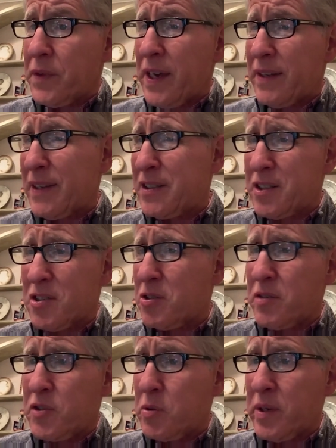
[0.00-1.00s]
They're just
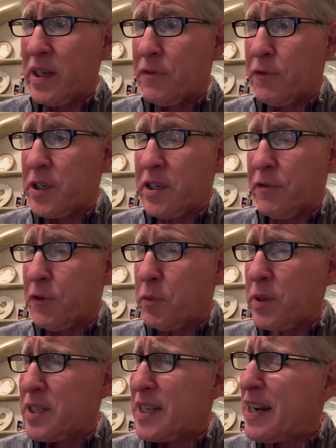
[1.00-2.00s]
sort of doing it for a different
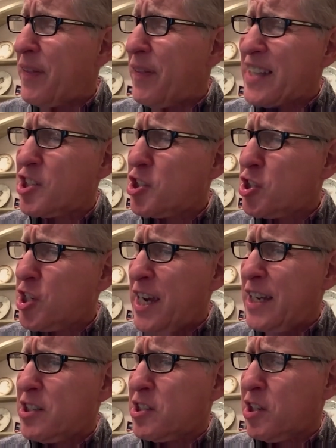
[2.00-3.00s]
reason. Now that's
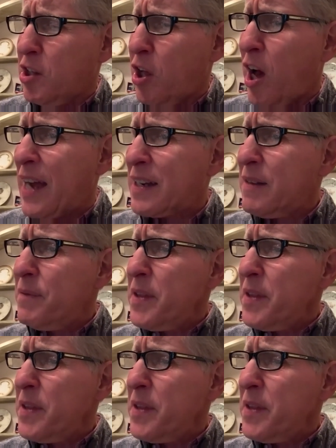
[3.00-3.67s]
changed a lot.